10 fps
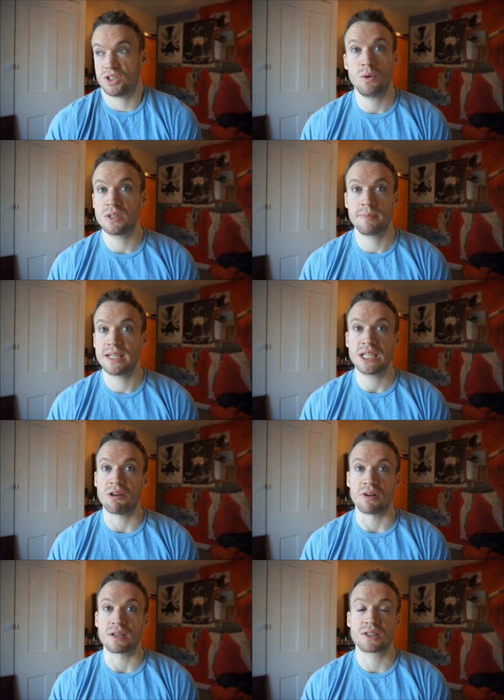she wasn't being
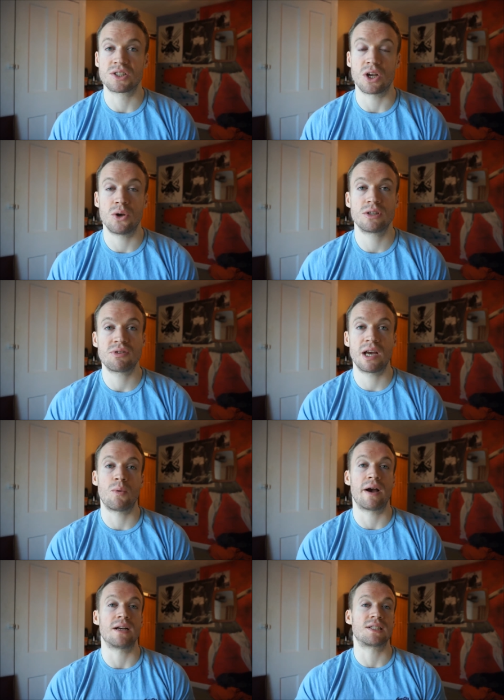serious. So straight
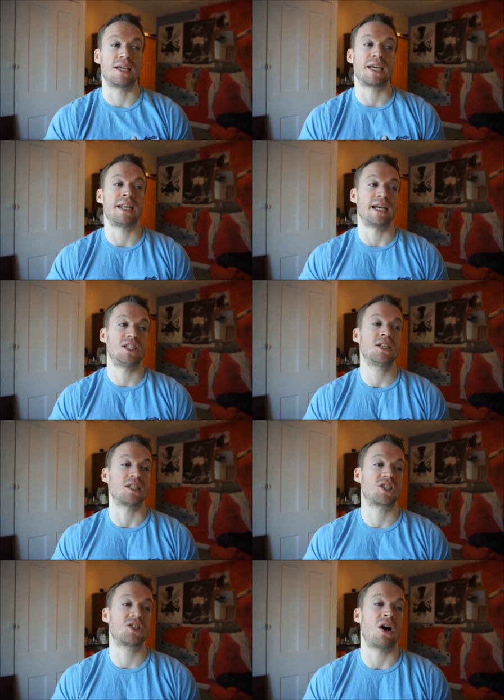away I was thinking, yeah, she's
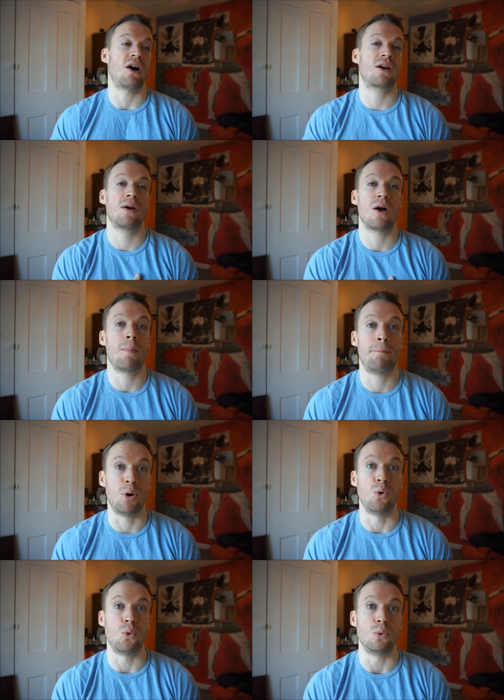gonna suck
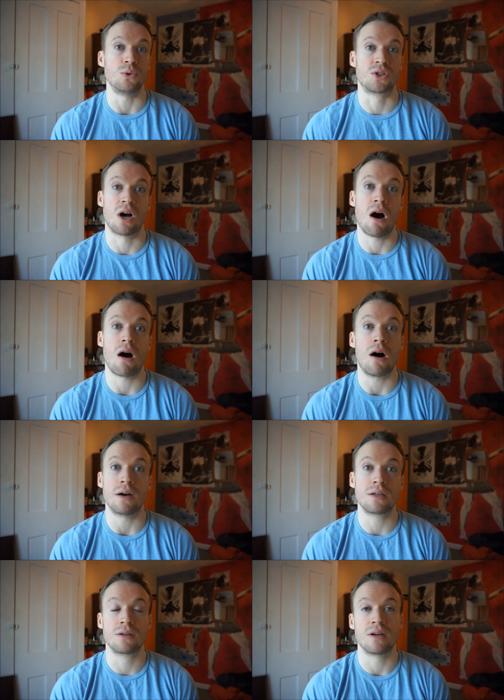balls
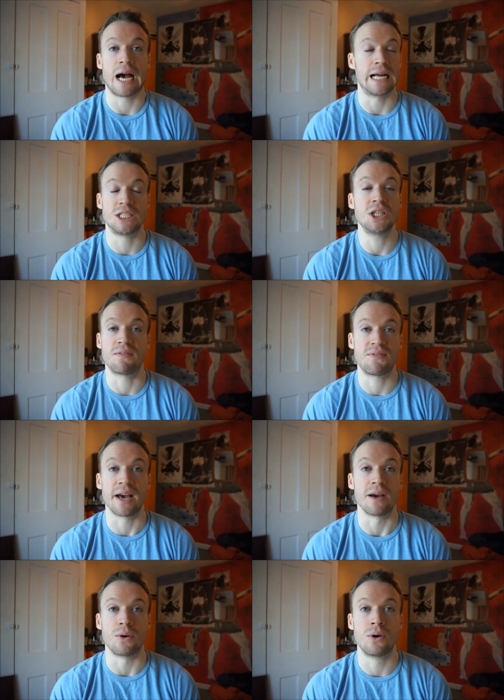hard and she's gonna
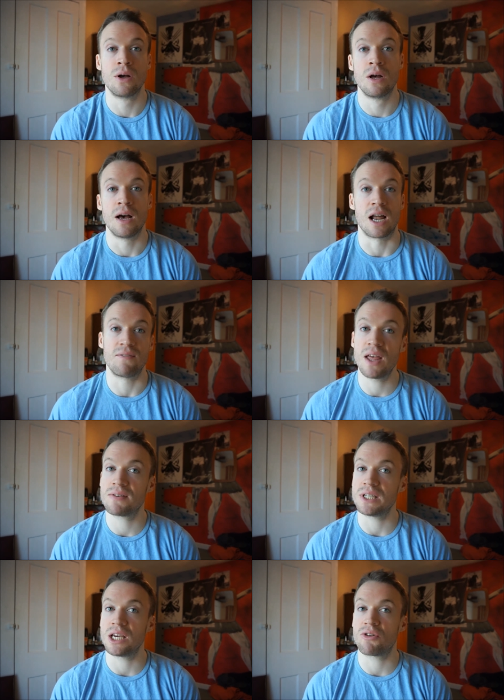fail. I've
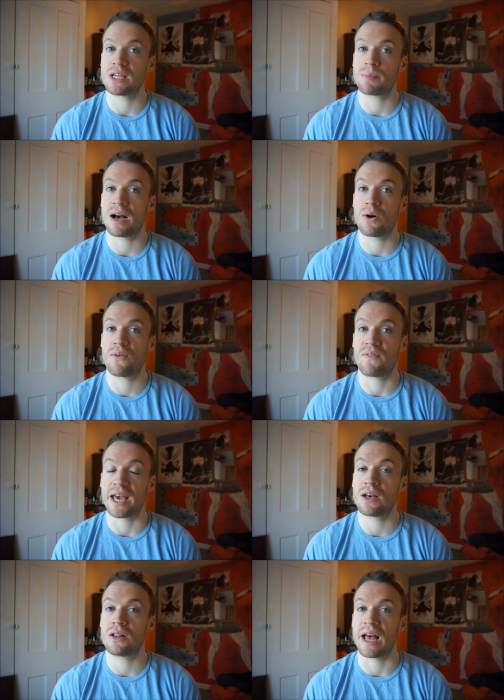never seen Chris Powell
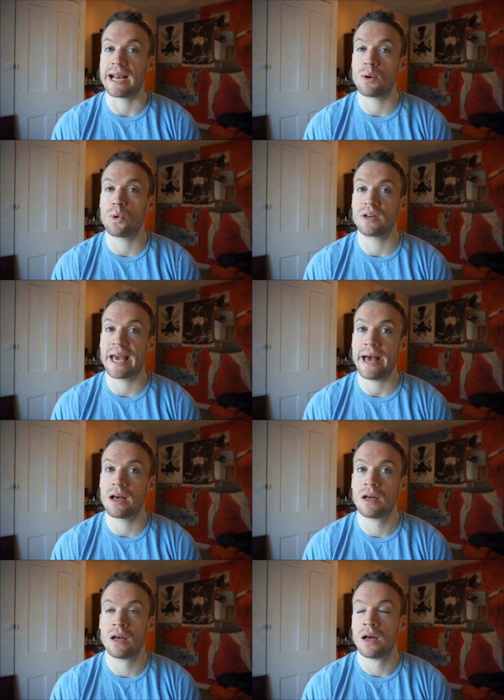fail anyone
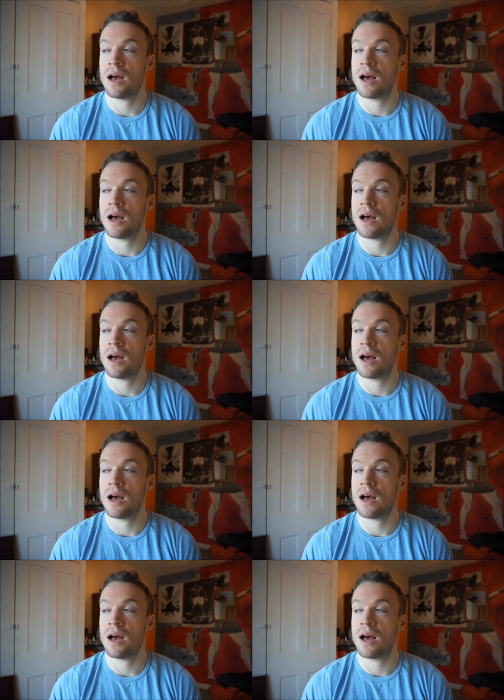yet,